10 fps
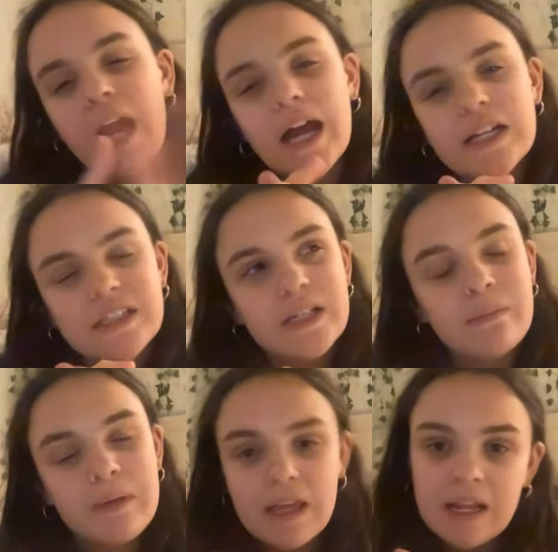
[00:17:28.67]
I ended
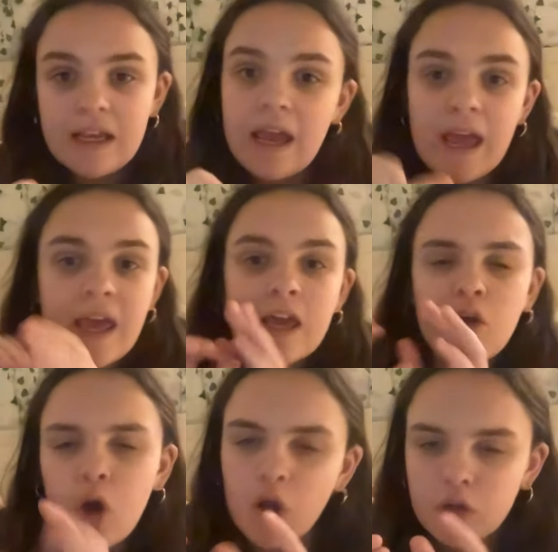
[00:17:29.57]
up getting a
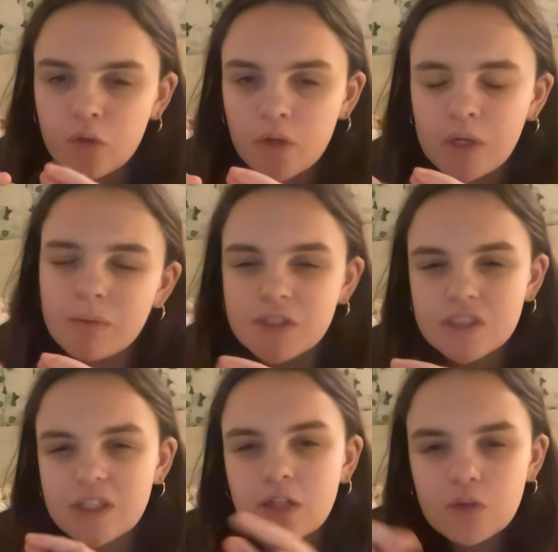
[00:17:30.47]
concrete, which
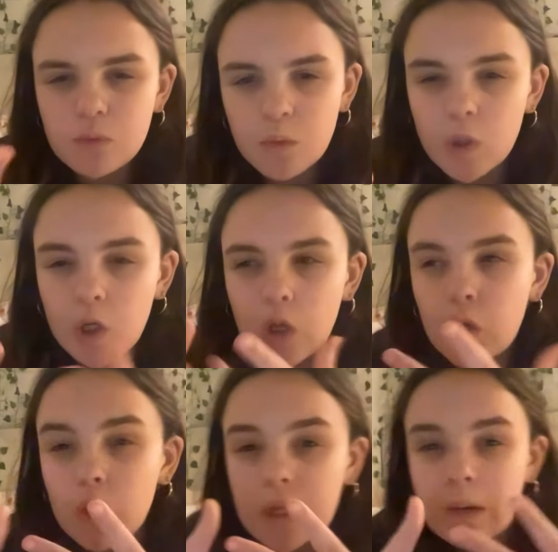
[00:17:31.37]
is like a twirl
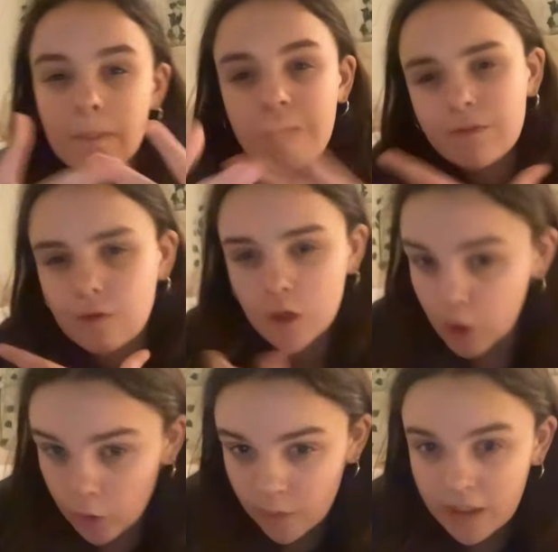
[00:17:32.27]
or like a
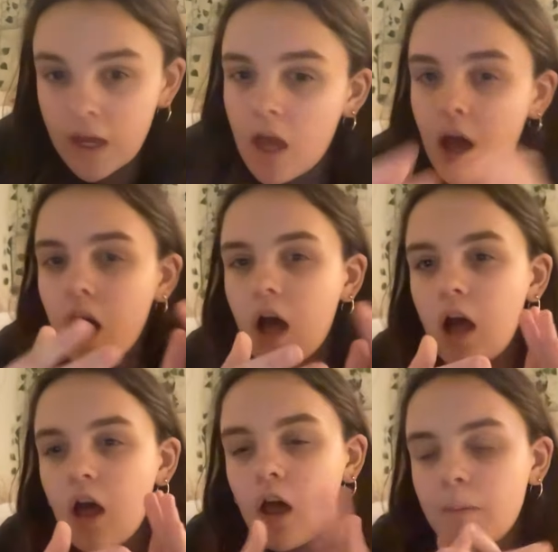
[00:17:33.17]
McFlurry.
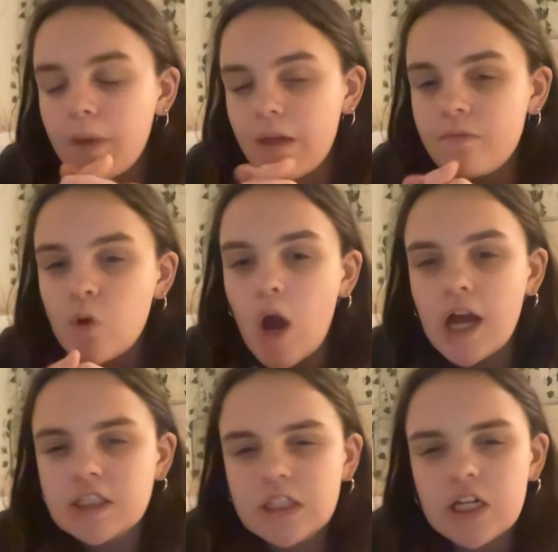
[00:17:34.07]
Um, if you
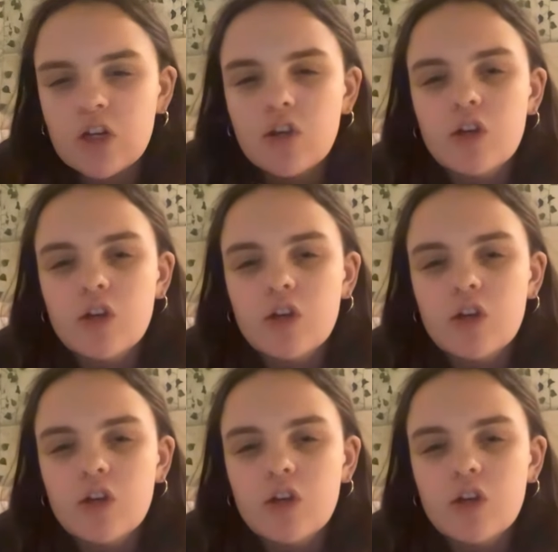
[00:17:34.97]
guys like